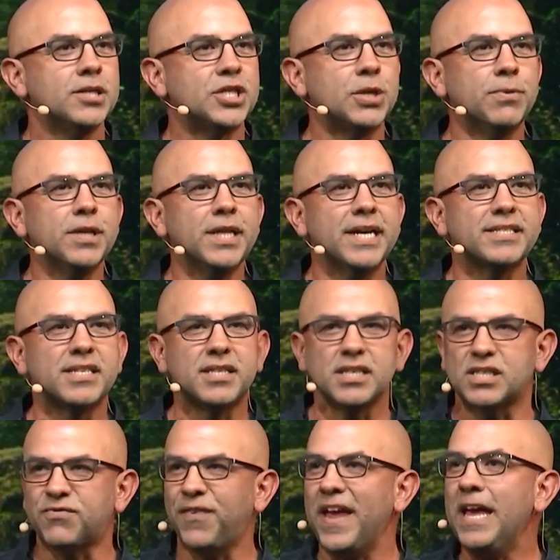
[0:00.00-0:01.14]
She realizes that
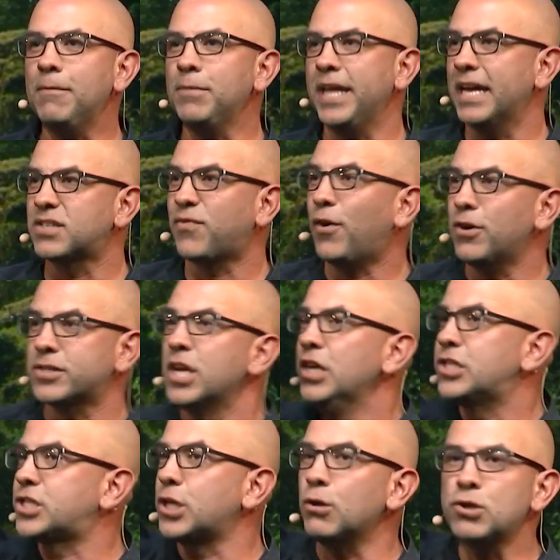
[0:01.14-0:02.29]
this family, as far as
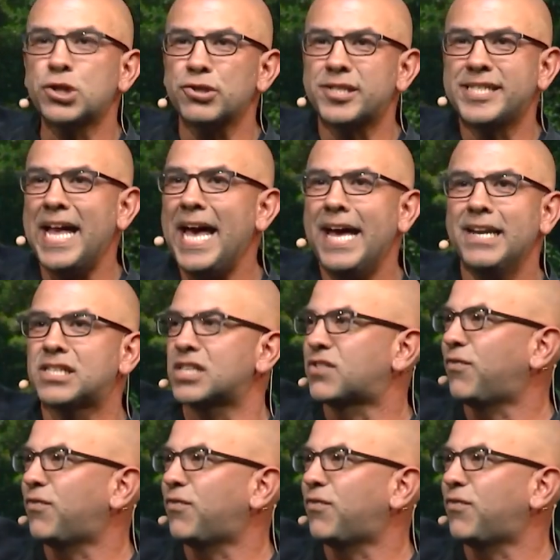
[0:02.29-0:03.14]
social status,